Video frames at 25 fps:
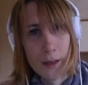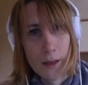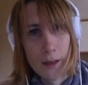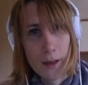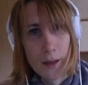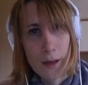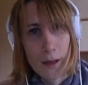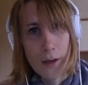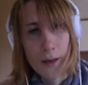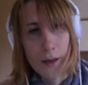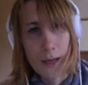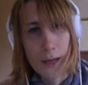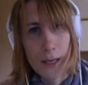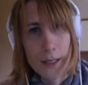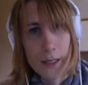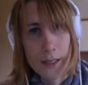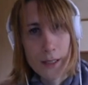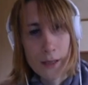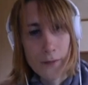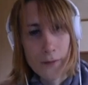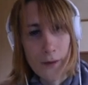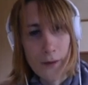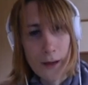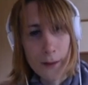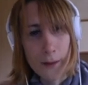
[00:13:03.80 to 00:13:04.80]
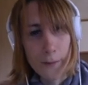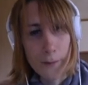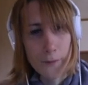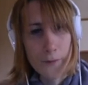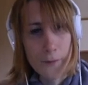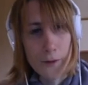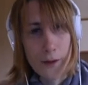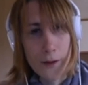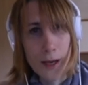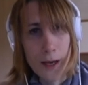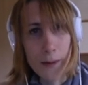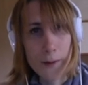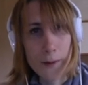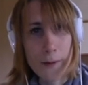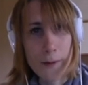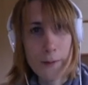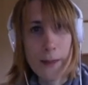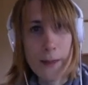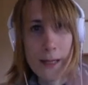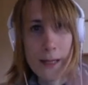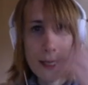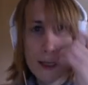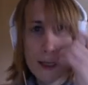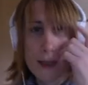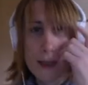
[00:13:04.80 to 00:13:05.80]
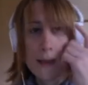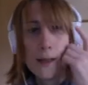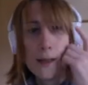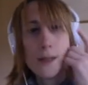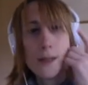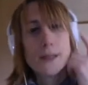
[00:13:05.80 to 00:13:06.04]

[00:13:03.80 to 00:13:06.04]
Okay, so vocabulary meaning.